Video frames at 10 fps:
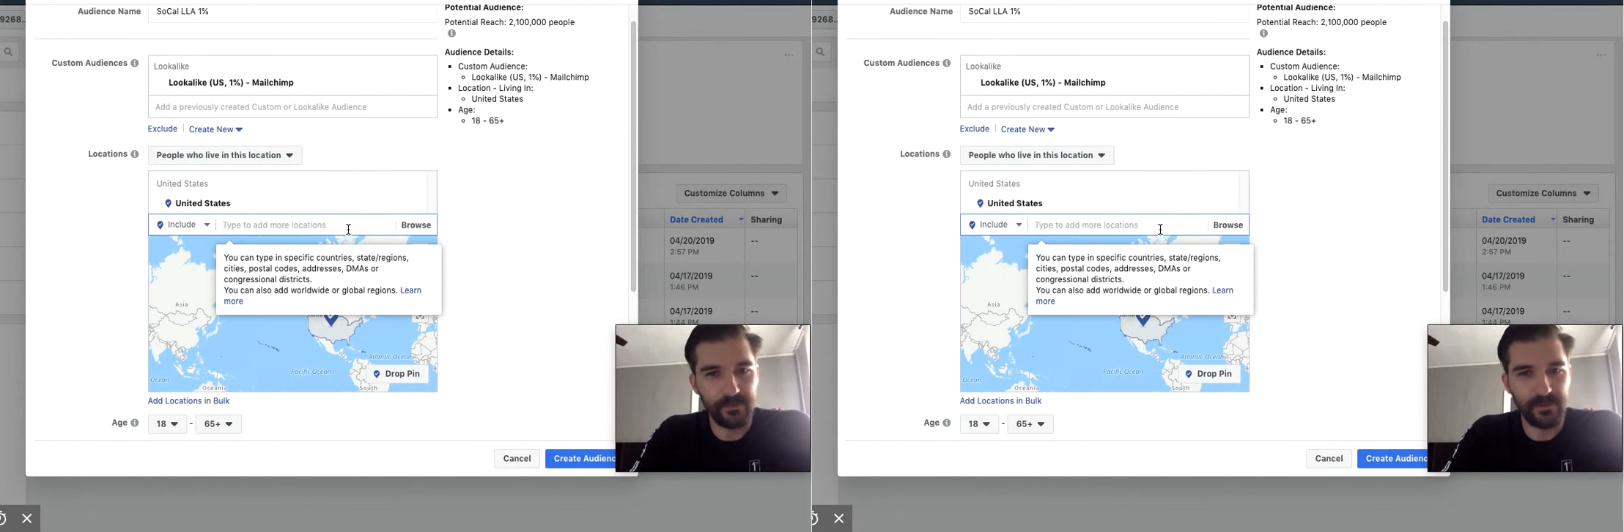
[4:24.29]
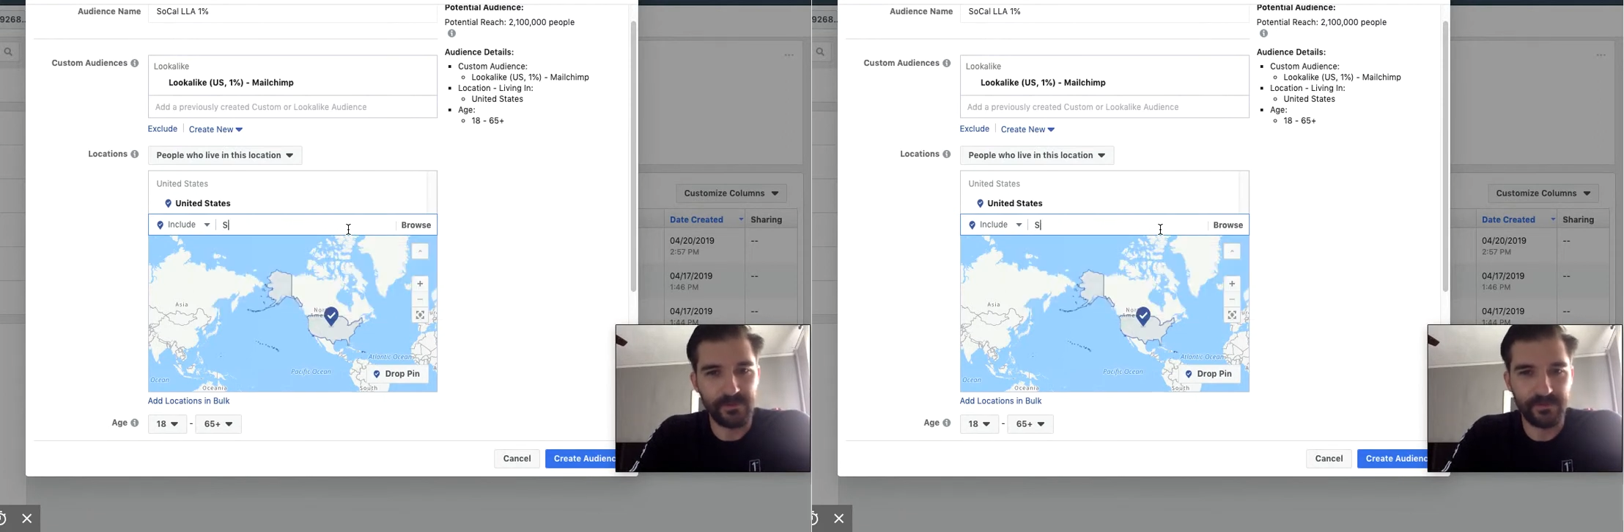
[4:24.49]

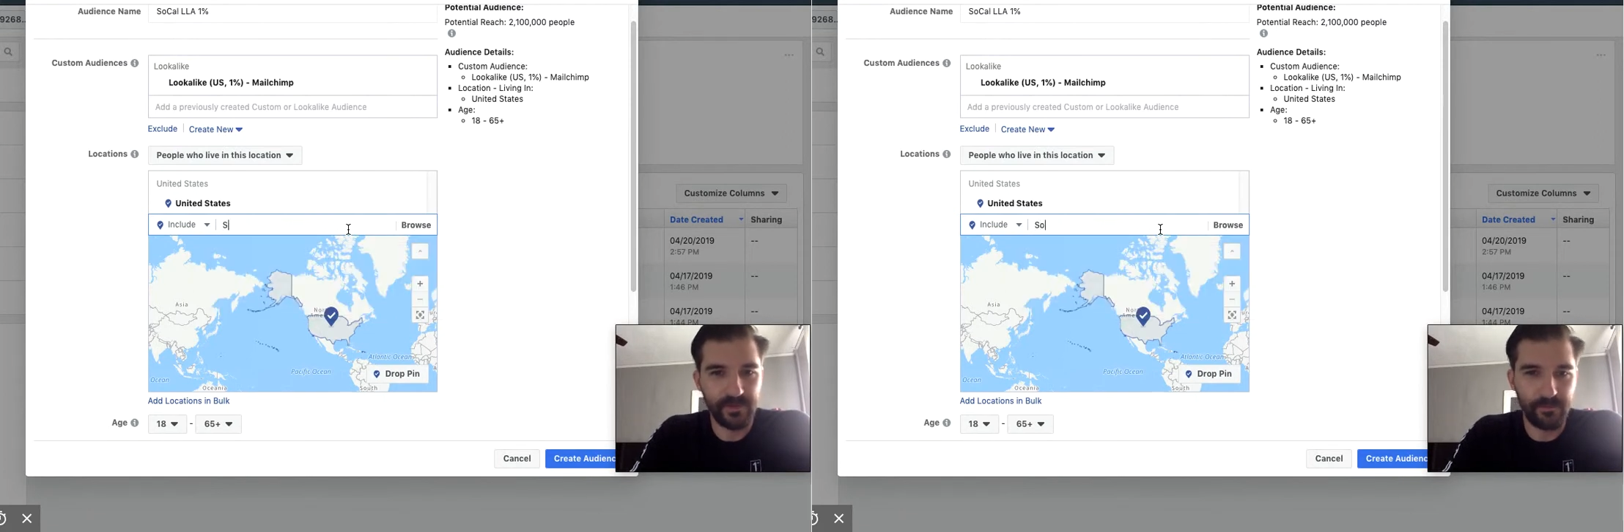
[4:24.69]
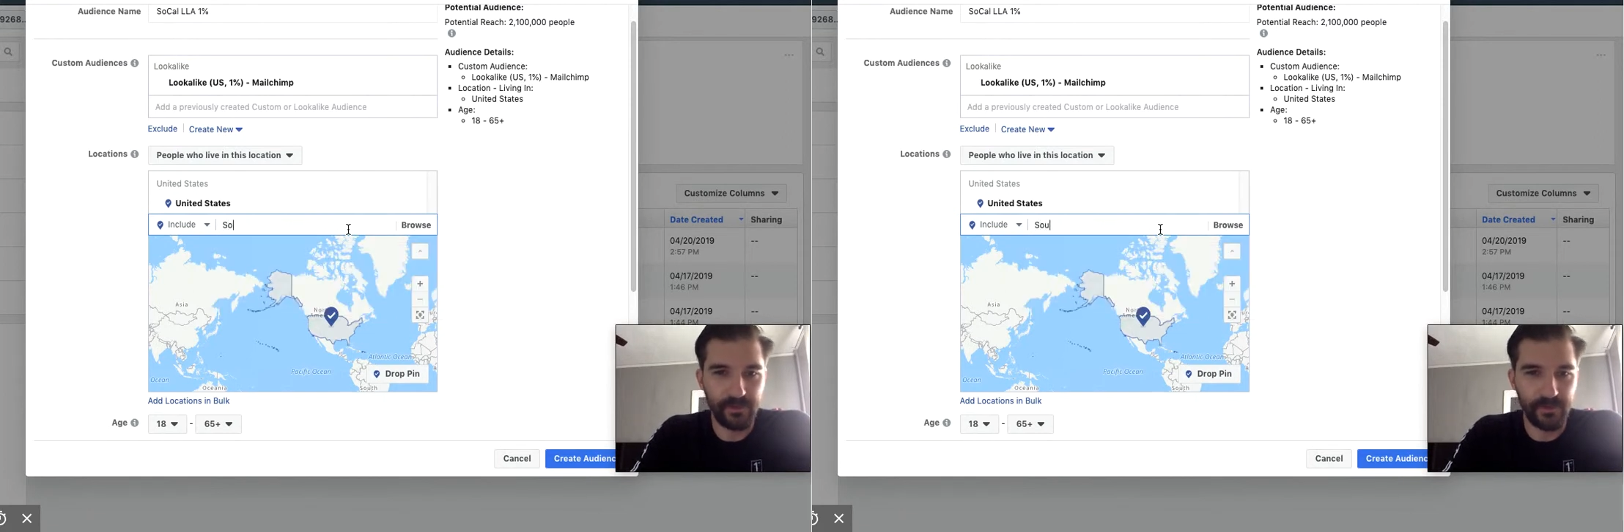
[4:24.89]
I'm going to
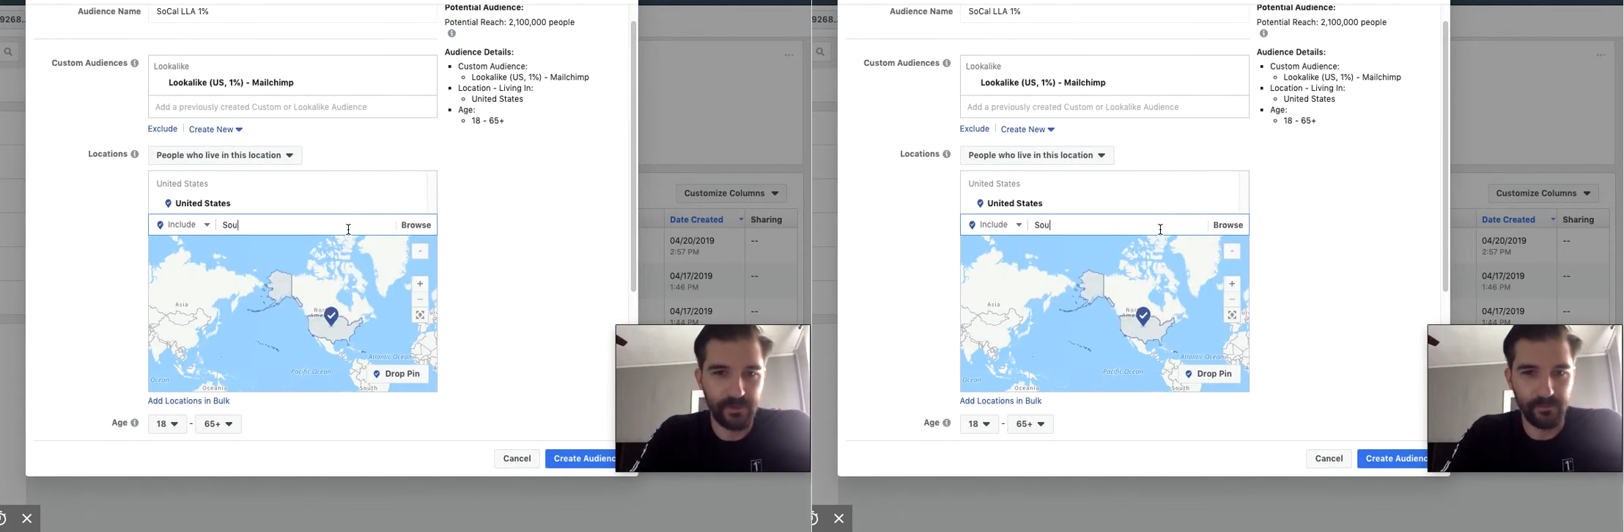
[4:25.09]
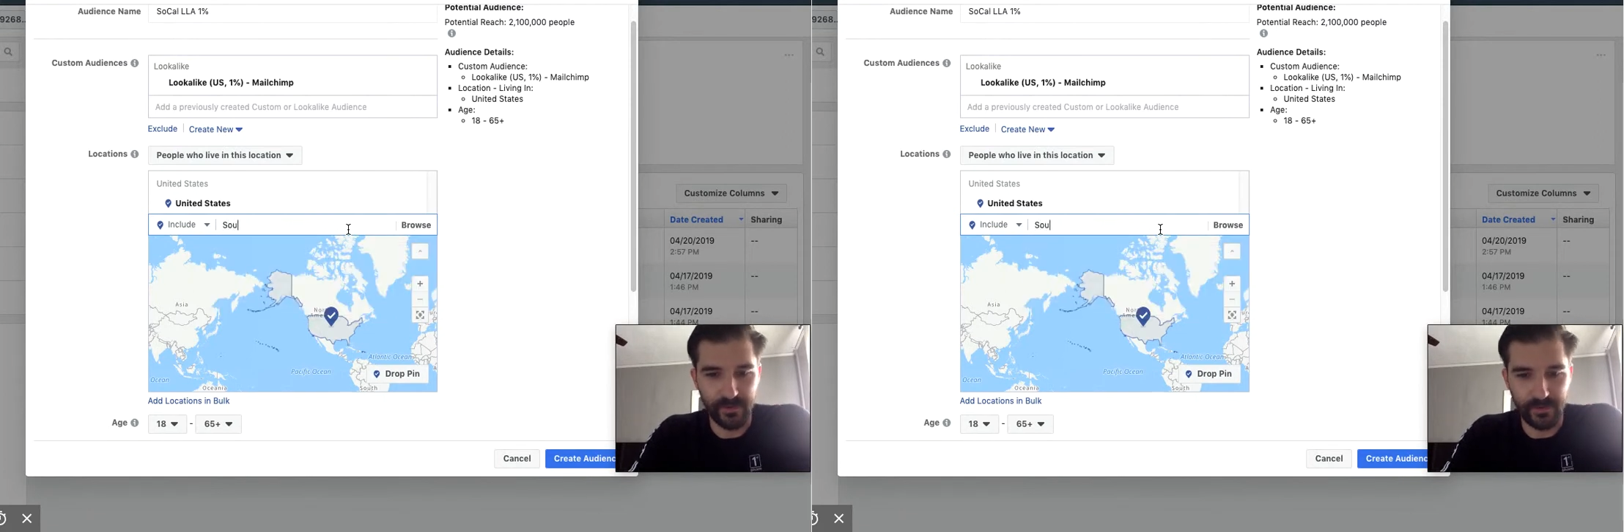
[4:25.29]
type it
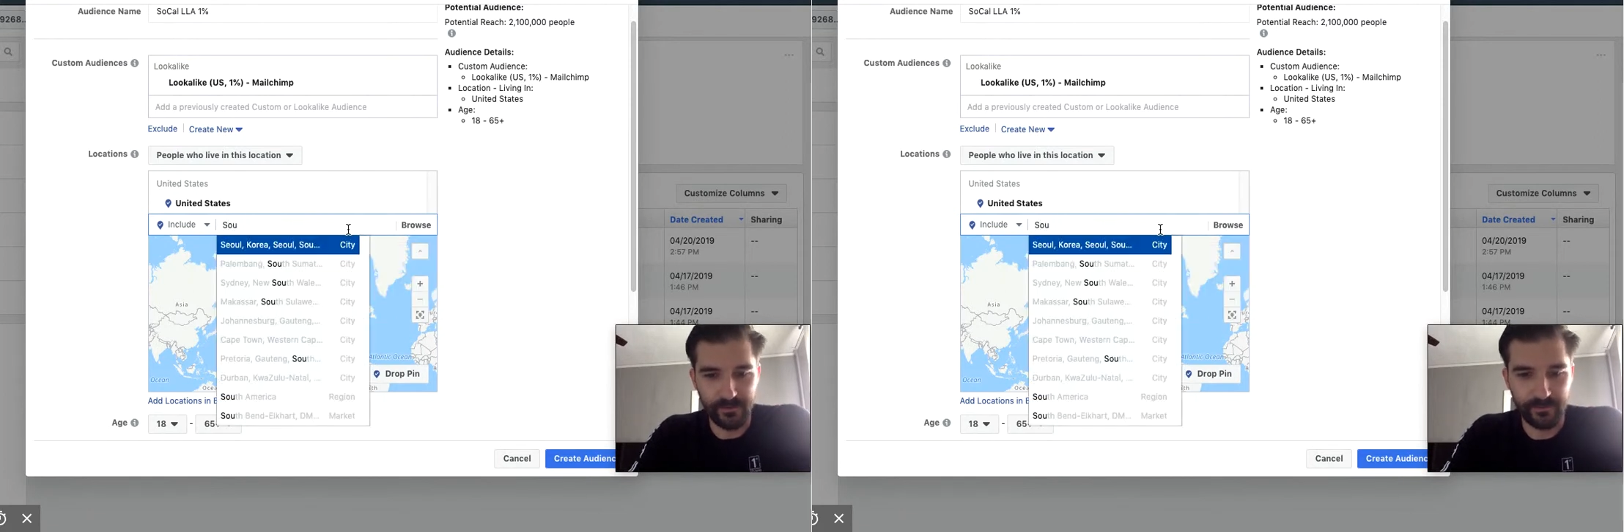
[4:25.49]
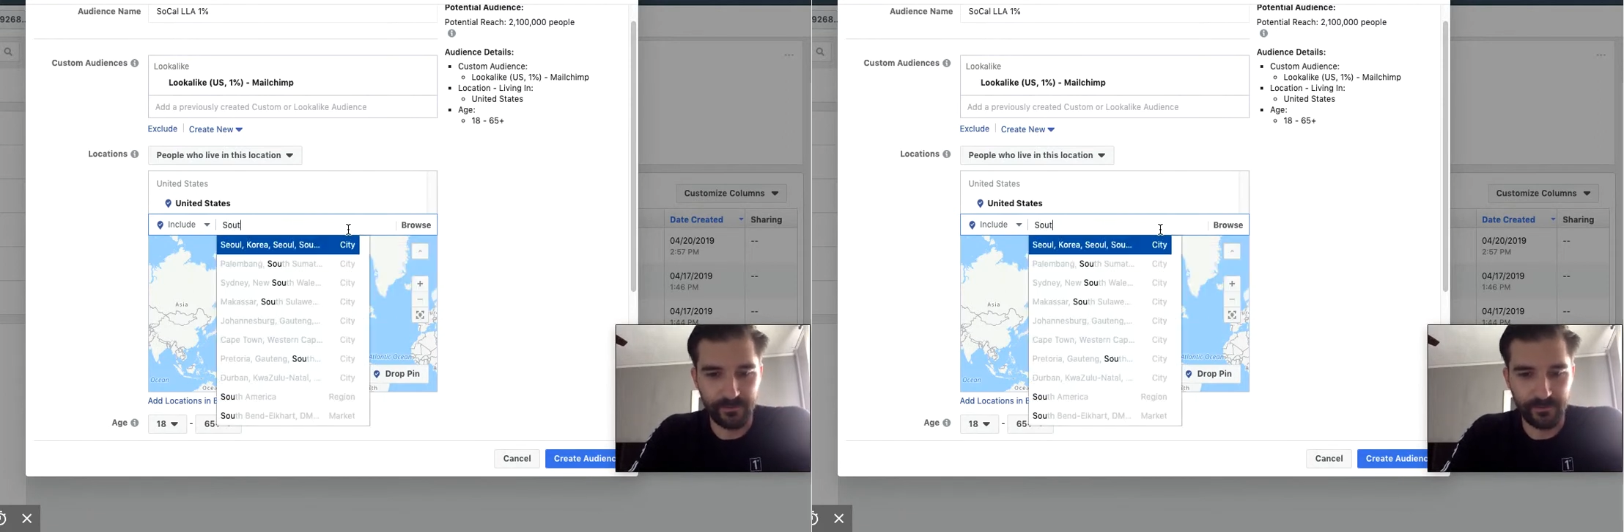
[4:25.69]
in, but